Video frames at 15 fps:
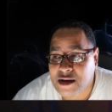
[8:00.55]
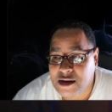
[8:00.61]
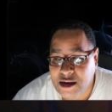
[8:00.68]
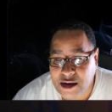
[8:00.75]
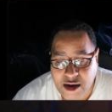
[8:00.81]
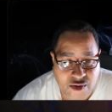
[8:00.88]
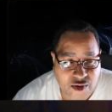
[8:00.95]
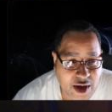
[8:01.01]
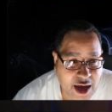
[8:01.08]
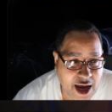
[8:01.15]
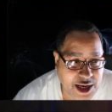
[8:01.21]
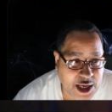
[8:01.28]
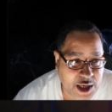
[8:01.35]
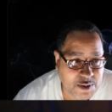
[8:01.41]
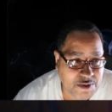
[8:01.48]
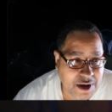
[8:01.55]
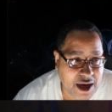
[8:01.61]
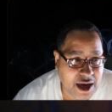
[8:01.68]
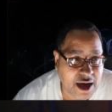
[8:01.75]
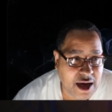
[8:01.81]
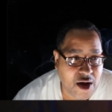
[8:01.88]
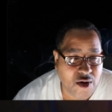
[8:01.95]
You know, you can't just
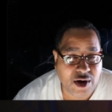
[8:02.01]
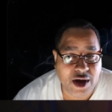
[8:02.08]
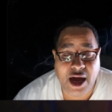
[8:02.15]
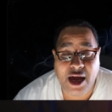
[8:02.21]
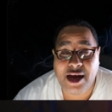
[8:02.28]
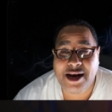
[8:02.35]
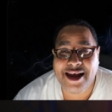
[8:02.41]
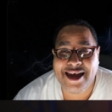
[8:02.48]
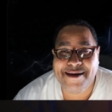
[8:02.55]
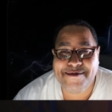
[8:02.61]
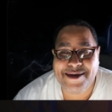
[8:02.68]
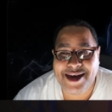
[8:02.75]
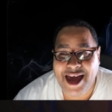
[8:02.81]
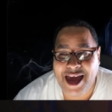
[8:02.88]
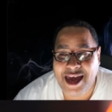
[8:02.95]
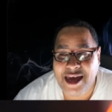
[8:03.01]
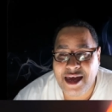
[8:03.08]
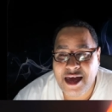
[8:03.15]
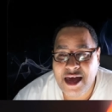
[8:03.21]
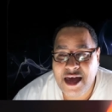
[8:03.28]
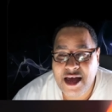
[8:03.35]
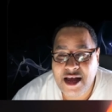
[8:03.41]
be, okay, in the NBA,
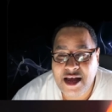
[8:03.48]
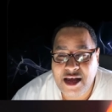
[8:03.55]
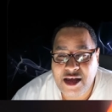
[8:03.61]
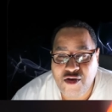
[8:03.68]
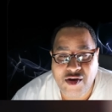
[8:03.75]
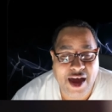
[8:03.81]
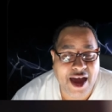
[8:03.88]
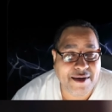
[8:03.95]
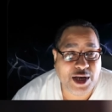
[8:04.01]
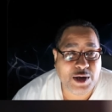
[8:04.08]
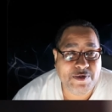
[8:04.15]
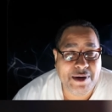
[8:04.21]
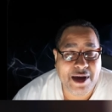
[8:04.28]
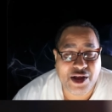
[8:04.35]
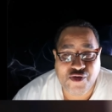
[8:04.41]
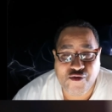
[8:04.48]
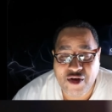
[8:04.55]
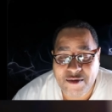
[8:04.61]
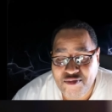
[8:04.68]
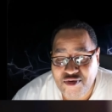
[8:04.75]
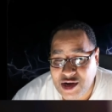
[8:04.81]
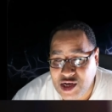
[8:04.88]
you can't just be a three
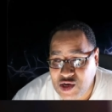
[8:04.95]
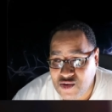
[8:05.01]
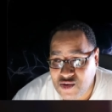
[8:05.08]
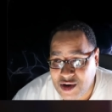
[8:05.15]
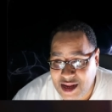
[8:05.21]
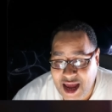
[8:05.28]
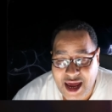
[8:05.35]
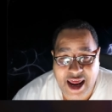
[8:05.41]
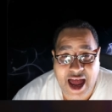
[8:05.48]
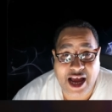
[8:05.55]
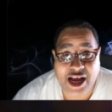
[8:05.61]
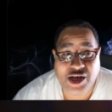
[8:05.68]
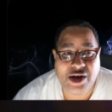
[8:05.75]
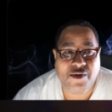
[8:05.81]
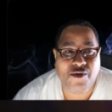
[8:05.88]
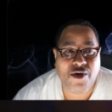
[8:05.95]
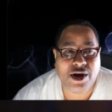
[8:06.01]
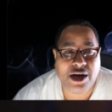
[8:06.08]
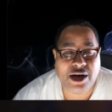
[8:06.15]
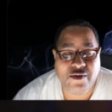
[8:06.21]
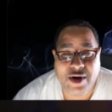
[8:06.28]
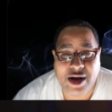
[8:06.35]
point shooter. That'll actually work
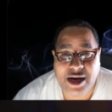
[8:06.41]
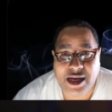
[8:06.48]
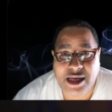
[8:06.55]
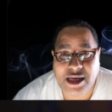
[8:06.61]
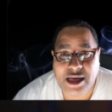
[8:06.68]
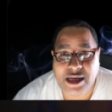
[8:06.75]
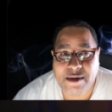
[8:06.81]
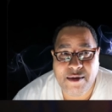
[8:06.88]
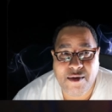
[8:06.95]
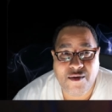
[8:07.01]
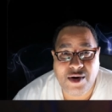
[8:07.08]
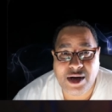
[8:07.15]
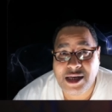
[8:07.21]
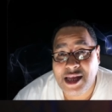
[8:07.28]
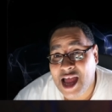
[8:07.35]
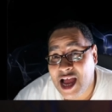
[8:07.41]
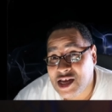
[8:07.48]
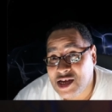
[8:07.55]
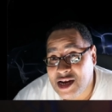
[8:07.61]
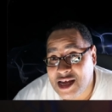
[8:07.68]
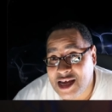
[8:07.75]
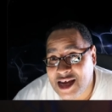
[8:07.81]
in the regular season, but once they
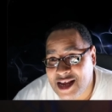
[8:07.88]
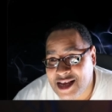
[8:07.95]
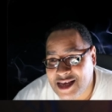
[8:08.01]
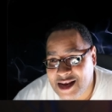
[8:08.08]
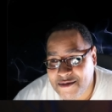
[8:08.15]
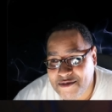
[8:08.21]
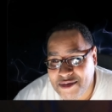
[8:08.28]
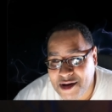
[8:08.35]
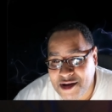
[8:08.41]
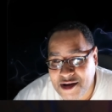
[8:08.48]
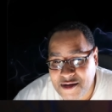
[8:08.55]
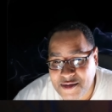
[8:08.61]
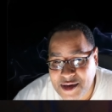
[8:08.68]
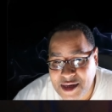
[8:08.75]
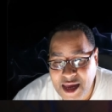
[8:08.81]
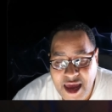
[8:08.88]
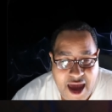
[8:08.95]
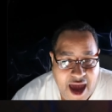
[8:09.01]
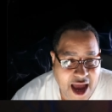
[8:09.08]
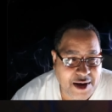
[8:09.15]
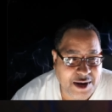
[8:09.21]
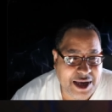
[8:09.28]
actually get into the playoffs,
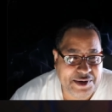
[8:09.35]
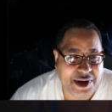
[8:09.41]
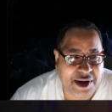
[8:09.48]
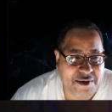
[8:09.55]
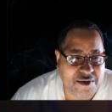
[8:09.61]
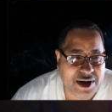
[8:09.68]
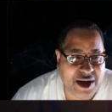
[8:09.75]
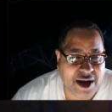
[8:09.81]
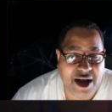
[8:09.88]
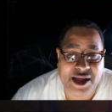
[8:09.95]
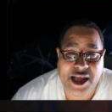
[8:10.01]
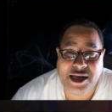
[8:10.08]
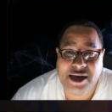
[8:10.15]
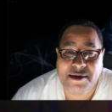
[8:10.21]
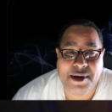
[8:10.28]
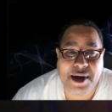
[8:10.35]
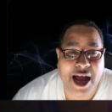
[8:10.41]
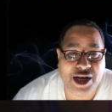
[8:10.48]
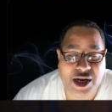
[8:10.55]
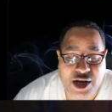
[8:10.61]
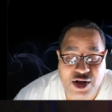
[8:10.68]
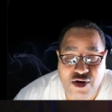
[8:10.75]
and you see what the, what the other teams are
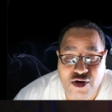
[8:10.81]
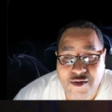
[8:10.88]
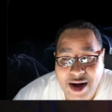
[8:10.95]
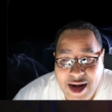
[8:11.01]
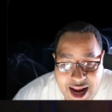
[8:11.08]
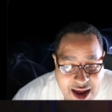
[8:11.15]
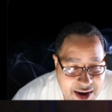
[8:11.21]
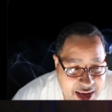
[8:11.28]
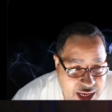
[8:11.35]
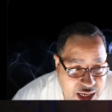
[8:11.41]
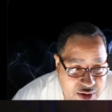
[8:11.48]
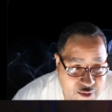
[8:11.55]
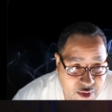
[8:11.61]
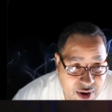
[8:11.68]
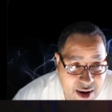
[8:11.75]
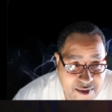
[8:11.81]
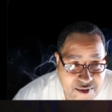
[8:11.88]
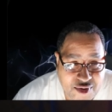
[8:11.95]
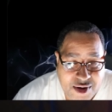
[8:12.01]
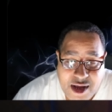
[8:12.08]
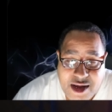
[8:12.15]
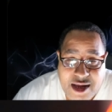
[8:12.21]
actually doing right now, they're just running
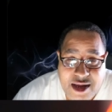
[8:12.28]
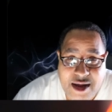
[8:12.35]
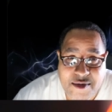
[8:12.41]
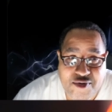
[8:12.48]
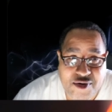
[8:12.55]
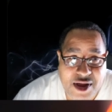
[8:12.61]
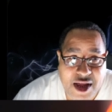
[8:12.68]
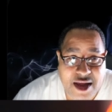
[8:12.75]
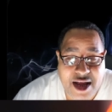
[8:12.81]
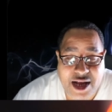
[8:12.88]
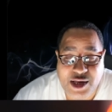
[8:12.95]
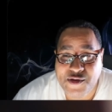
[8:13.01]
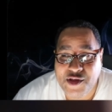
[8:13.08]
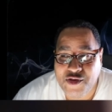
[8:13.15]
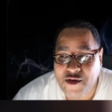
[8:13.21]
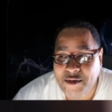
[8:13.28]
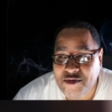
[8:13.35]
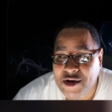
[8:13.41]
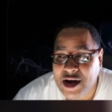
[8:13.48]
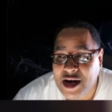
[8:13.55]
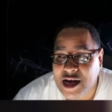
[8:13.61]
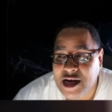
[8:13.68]
Brooklyn, the Brooklyn Nets off the three
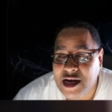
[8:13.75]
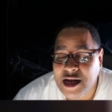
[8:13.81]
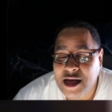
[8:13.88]
point line,